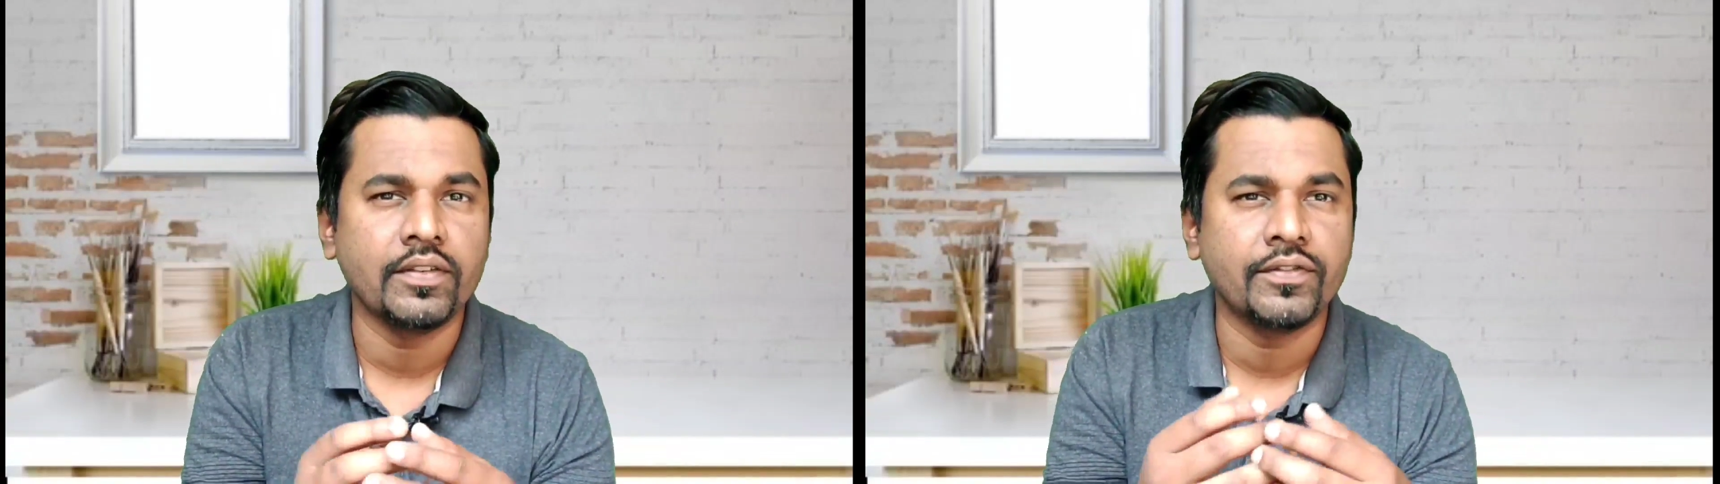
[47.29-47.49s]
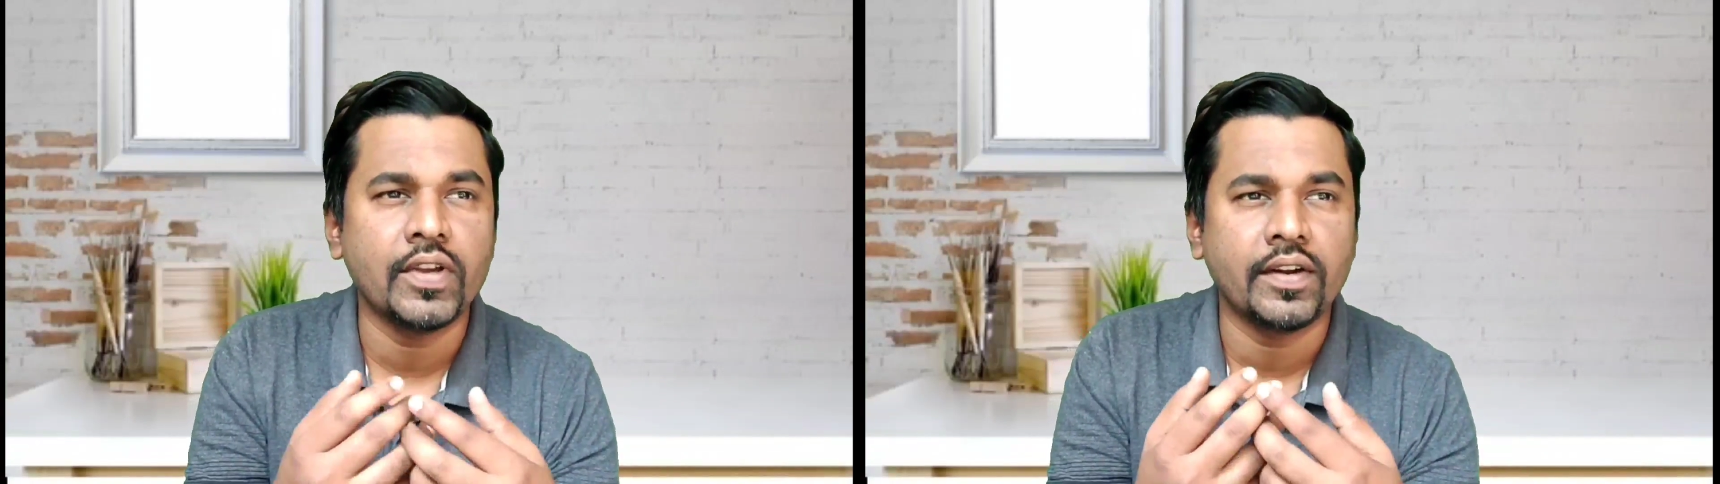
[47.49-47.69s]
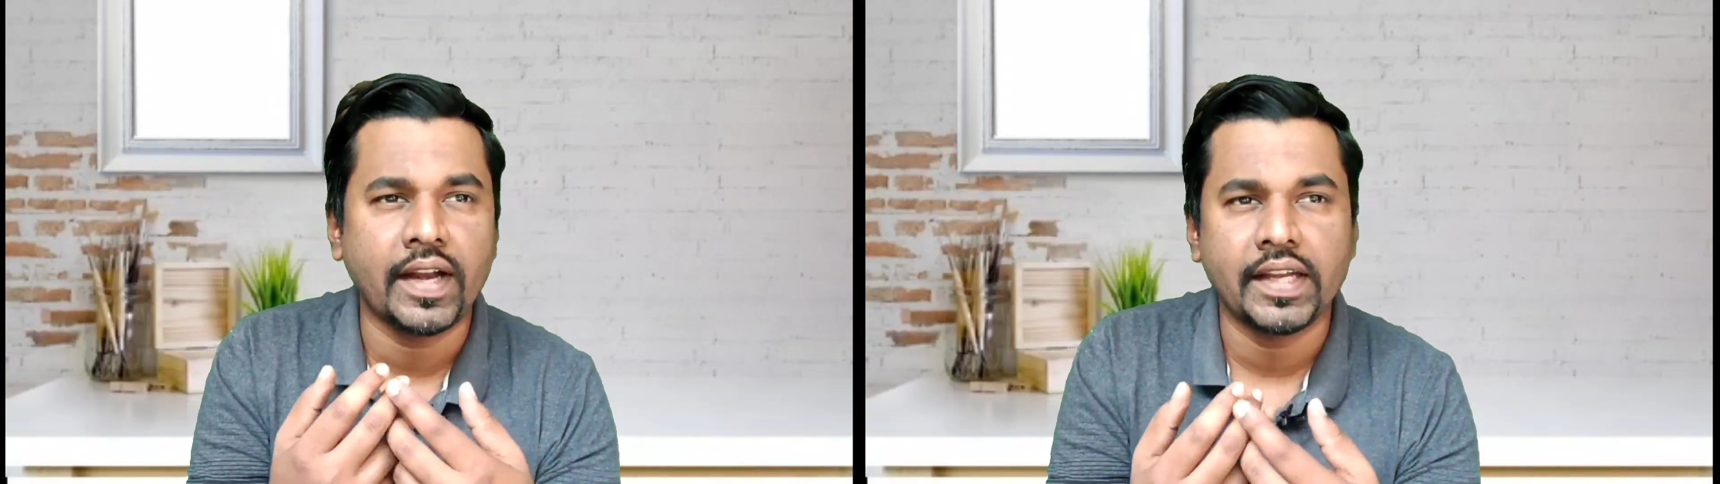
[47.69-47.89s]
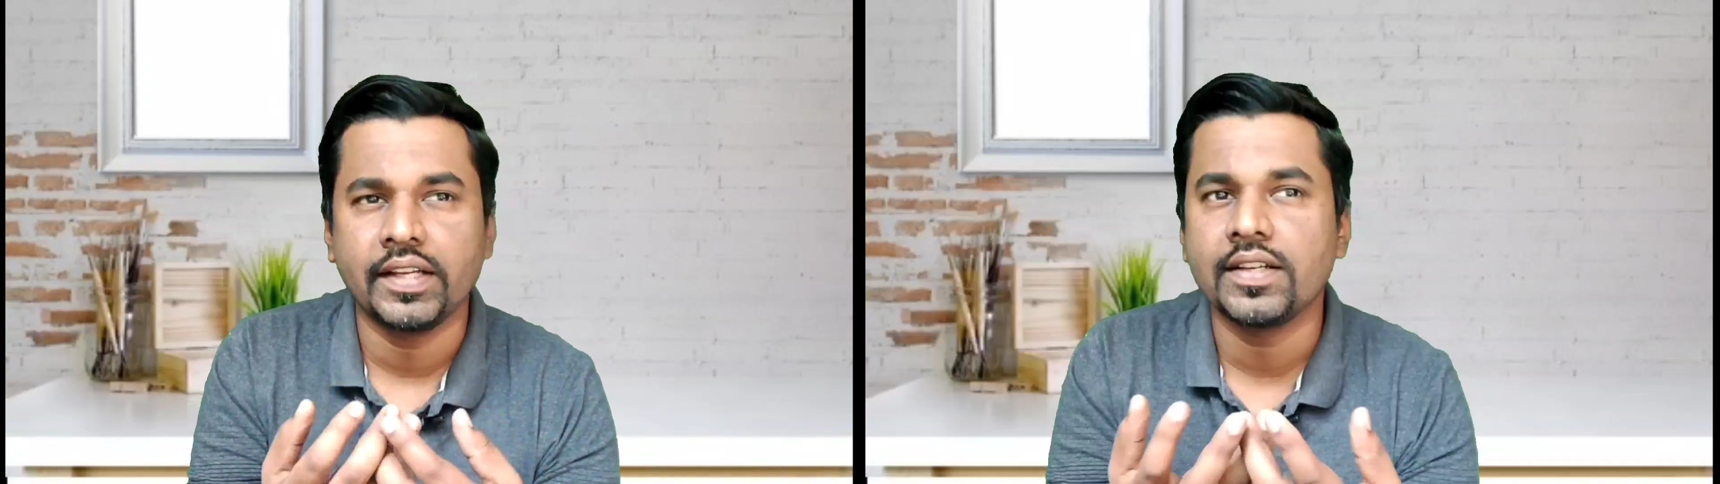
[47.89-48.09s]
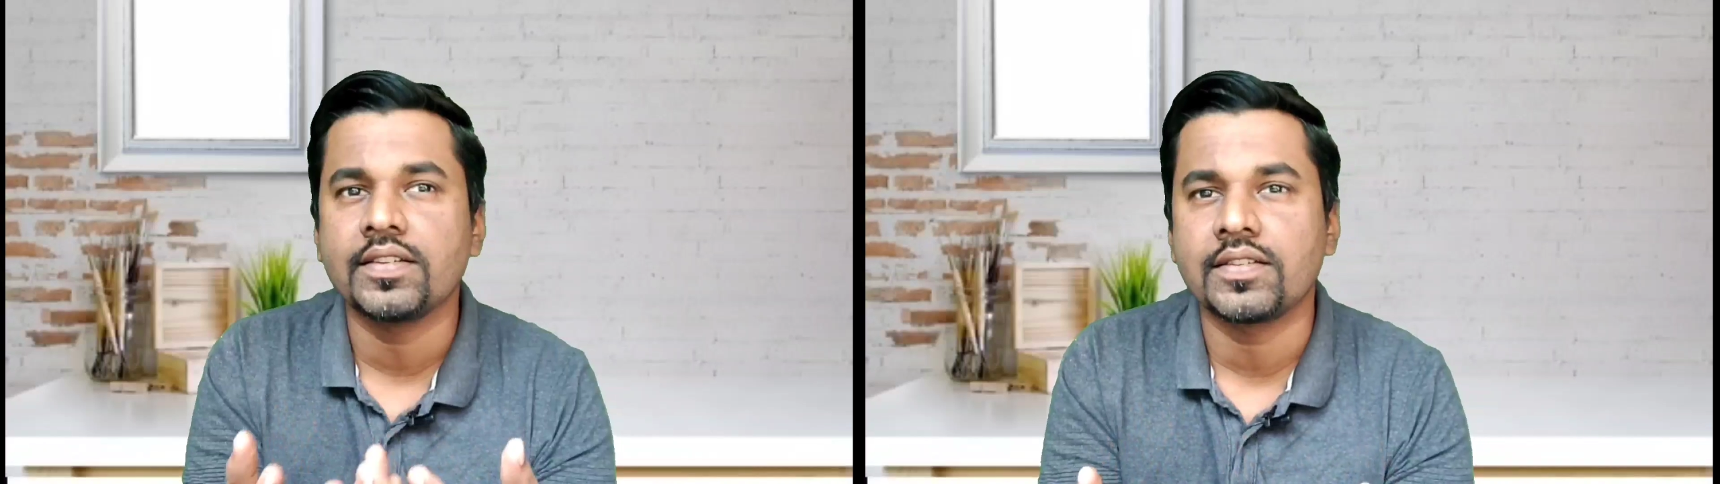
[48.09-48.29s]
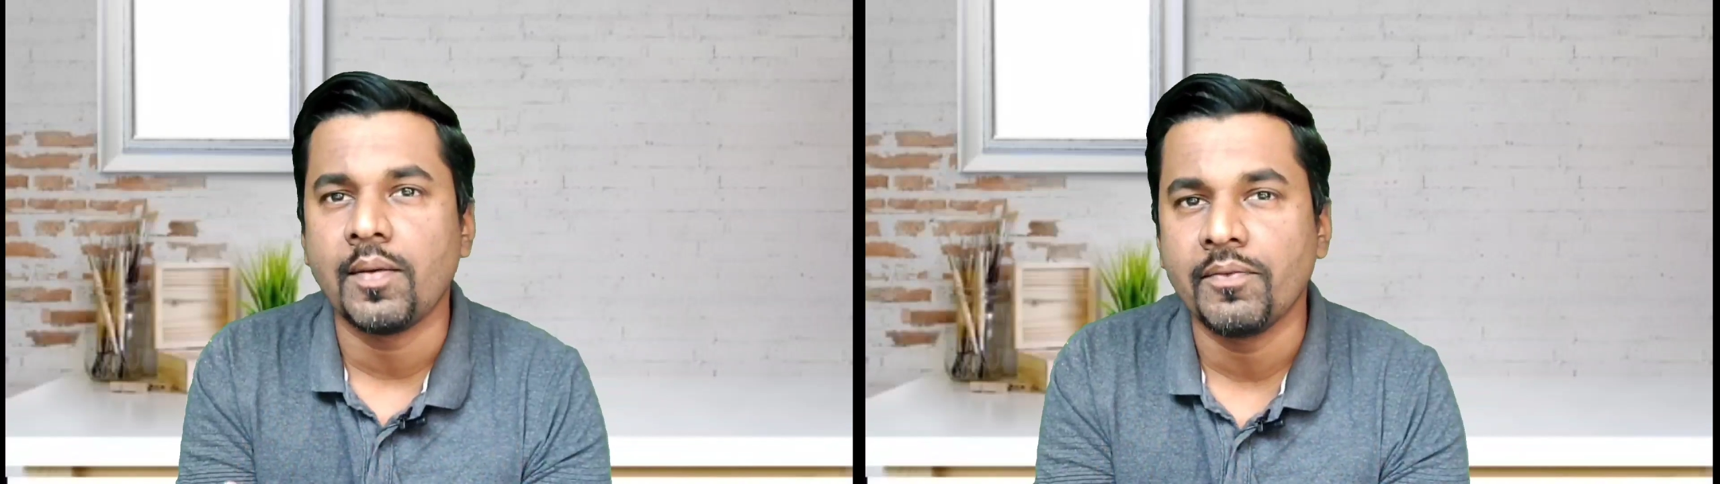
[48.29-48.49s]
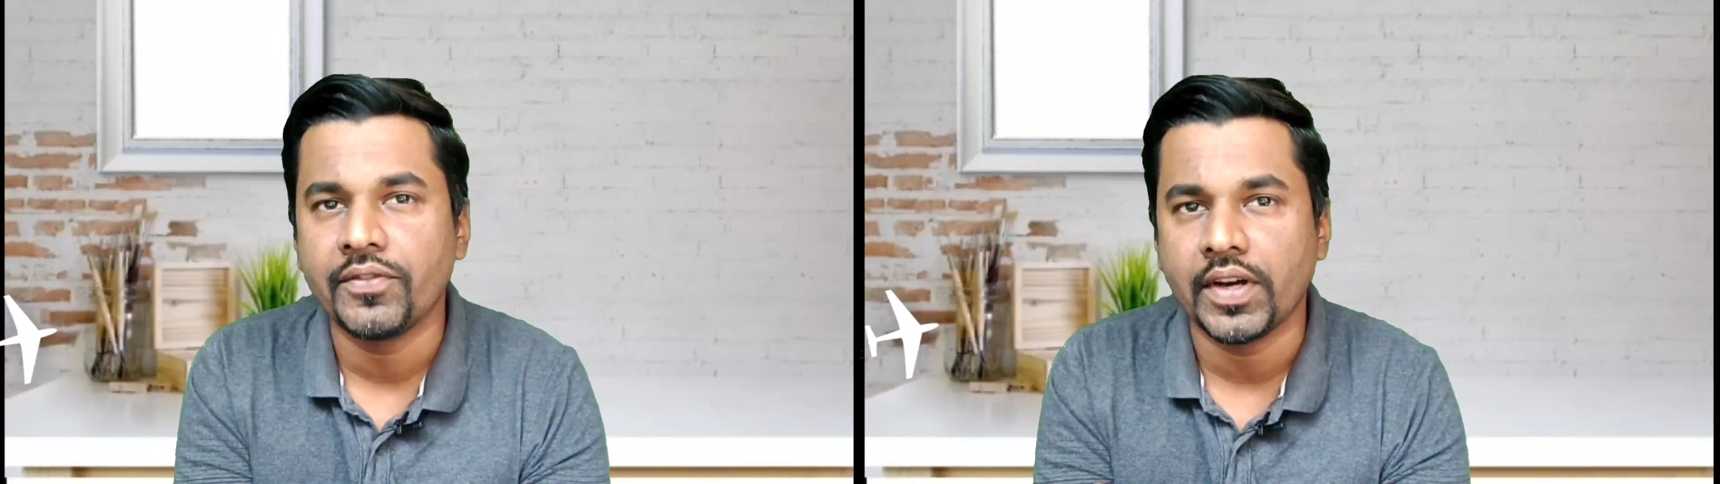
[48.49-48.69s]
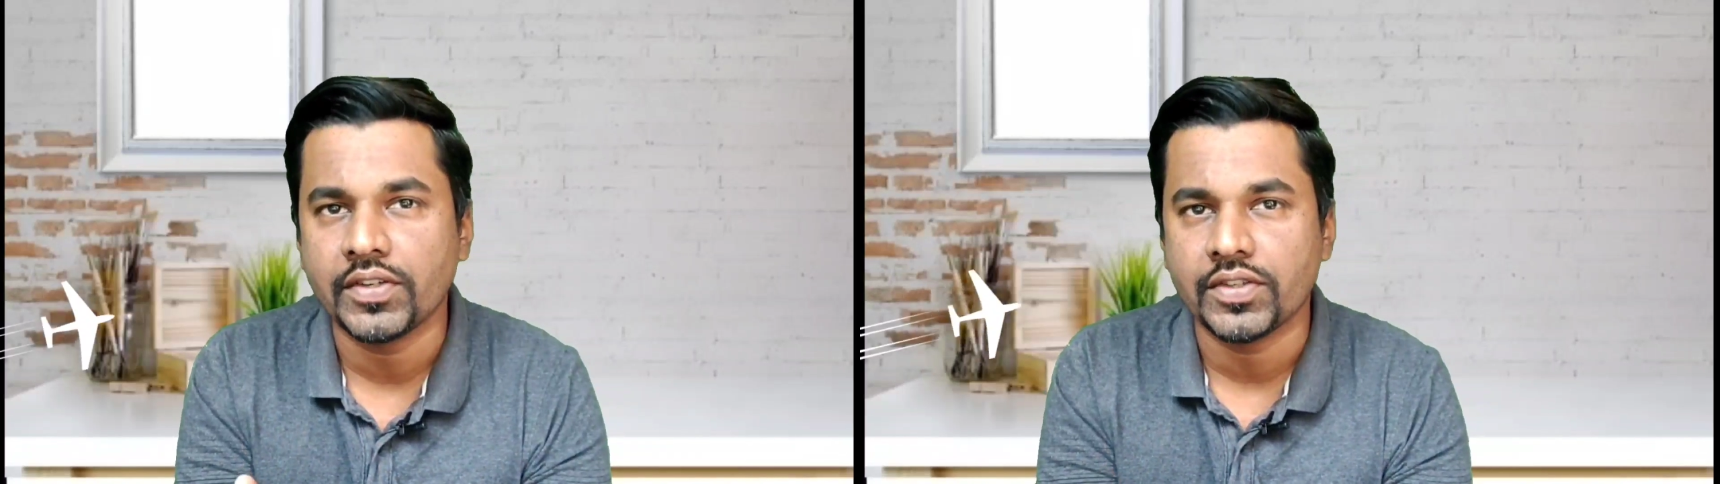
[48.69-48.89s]
if we are writing a sum
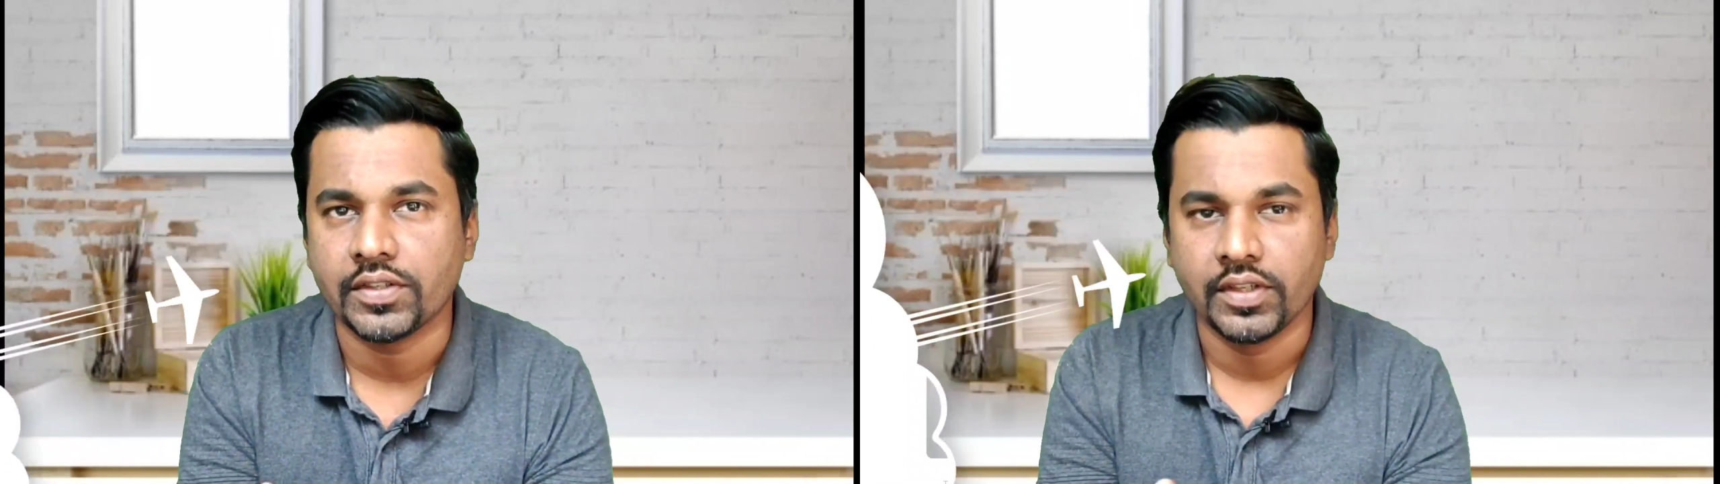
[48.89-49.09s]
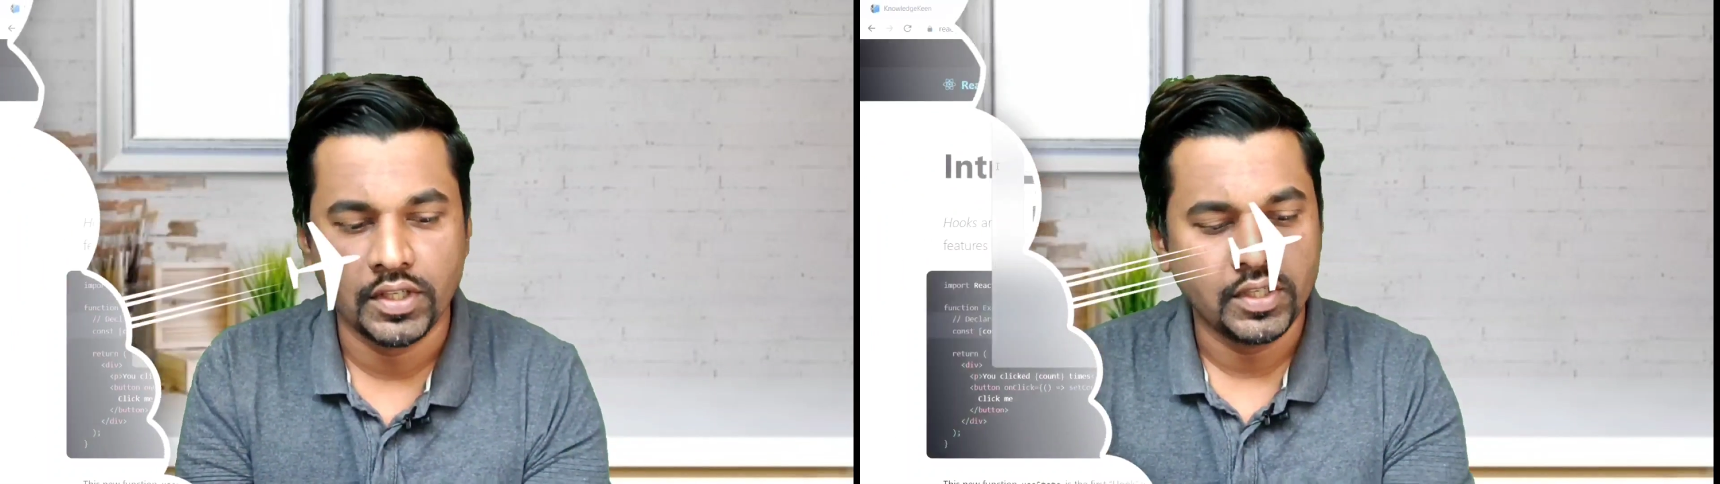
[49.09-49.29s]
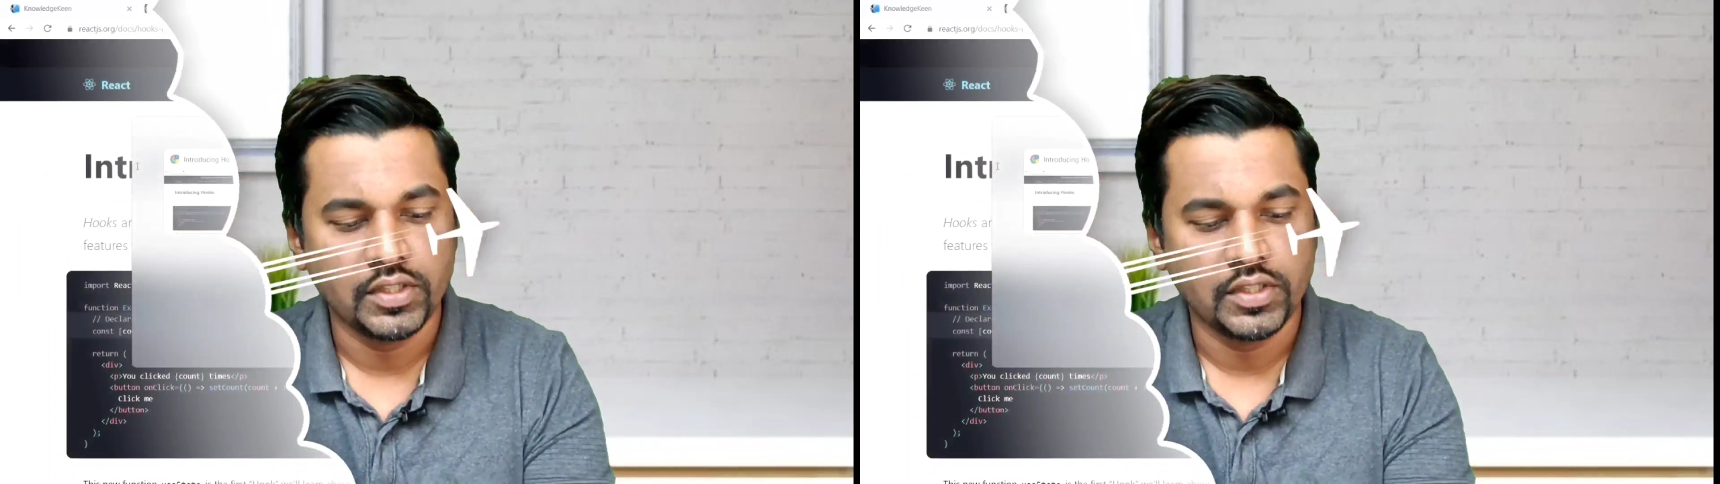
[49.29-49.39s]
function.